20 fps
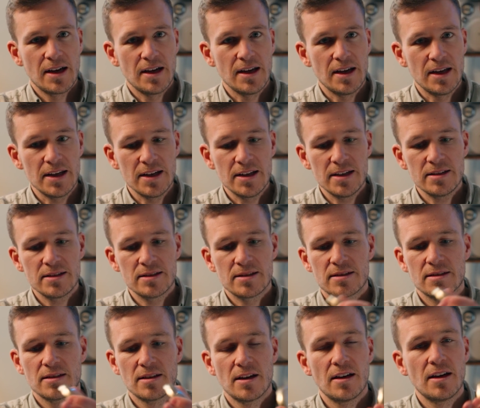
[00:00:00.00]

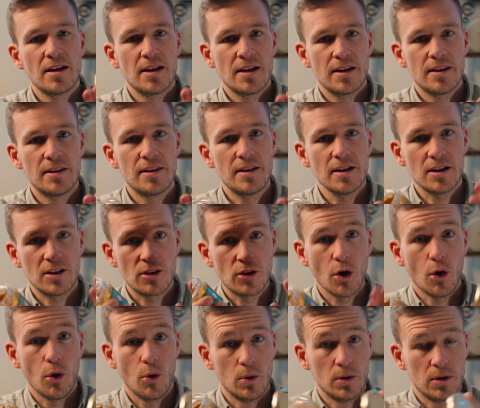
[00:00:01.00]
is the
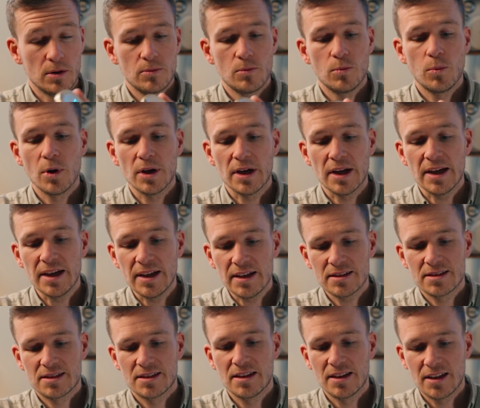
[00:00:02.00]
goal. What
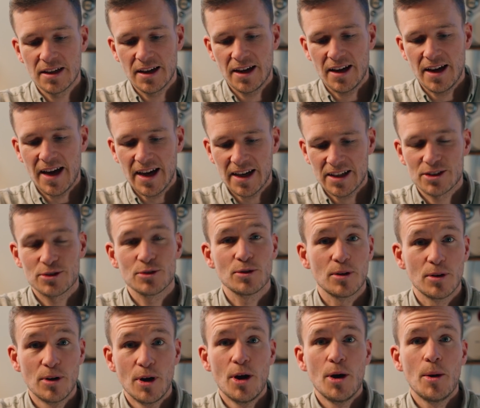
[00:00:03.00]
is the
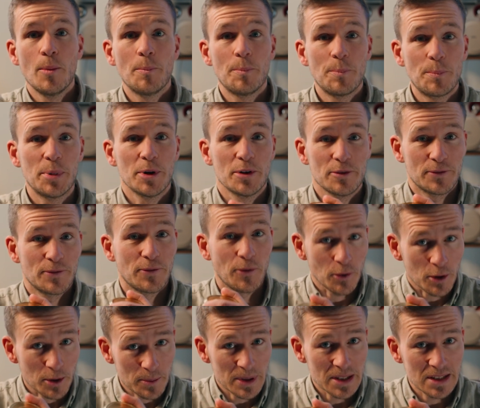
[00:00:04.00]
actual
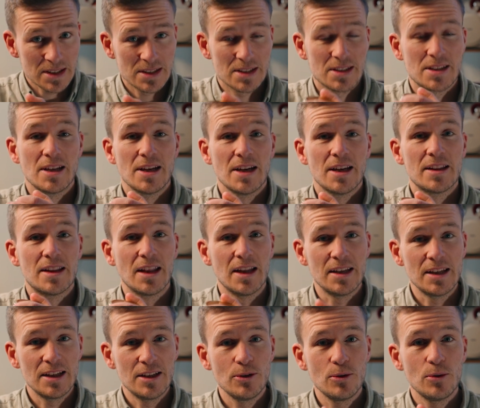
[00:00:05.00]
performance
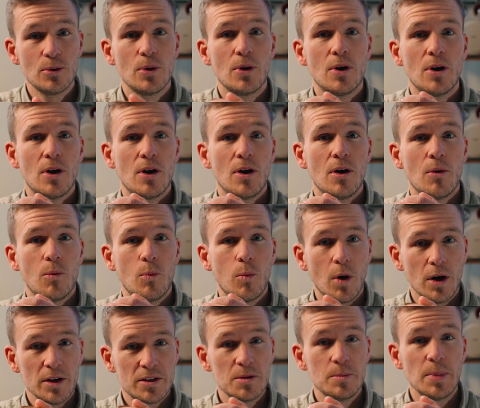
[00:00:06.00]
that you
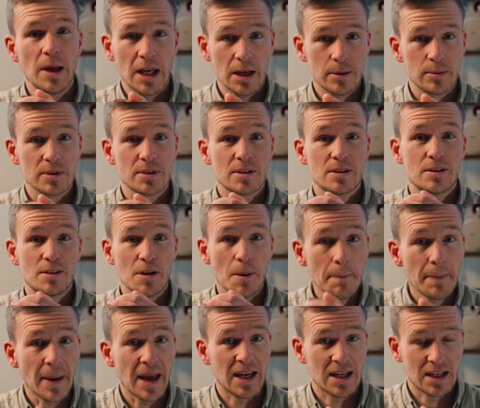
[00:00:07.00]
want to be able to
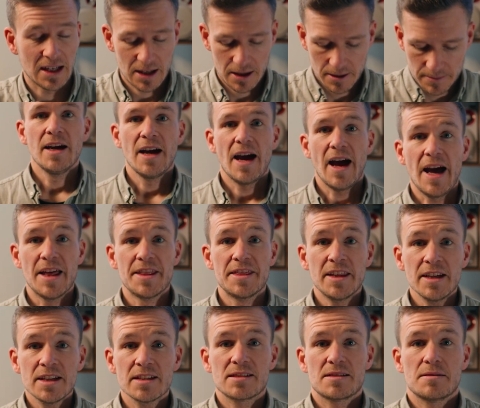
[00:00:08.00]
make? And
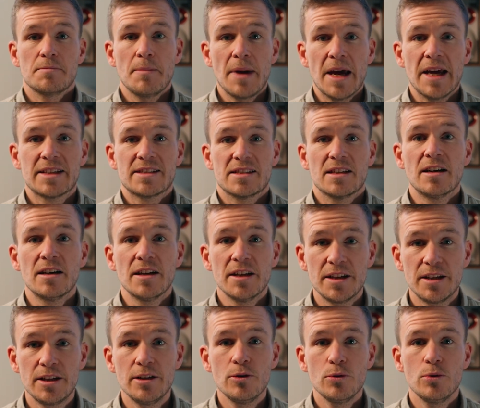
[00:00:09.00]
this makes a
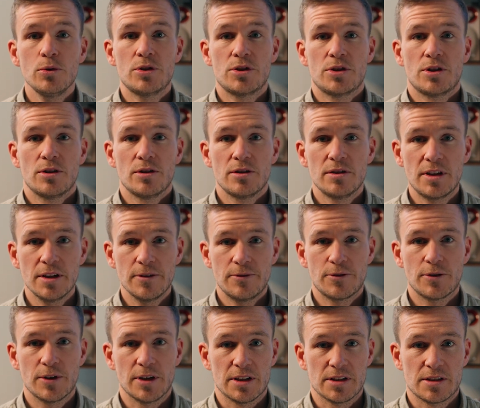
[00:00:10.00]
huge
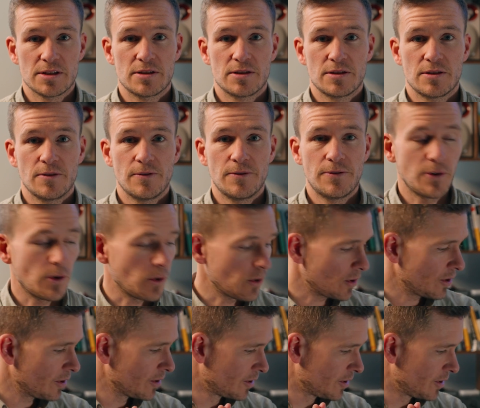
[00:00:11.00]
difference
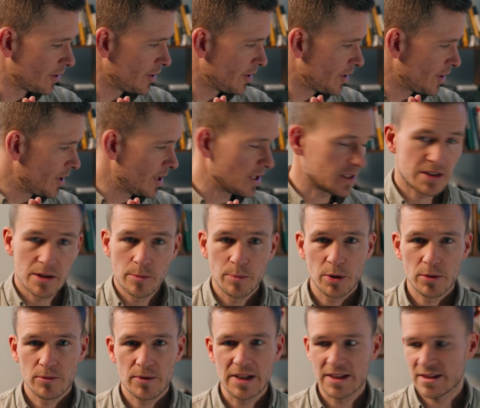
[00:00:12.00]
for a
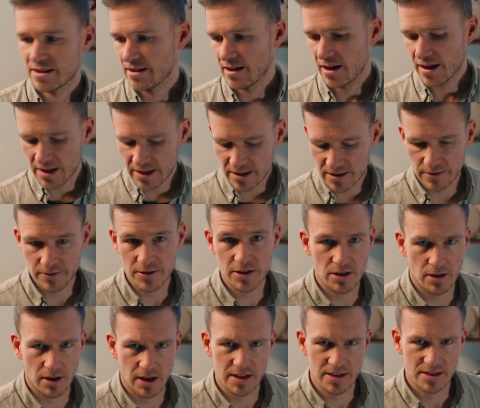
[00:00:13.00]
simple reason. I need to
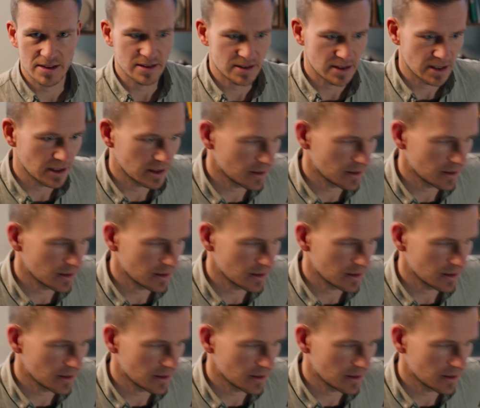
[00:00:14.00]
visualize this in a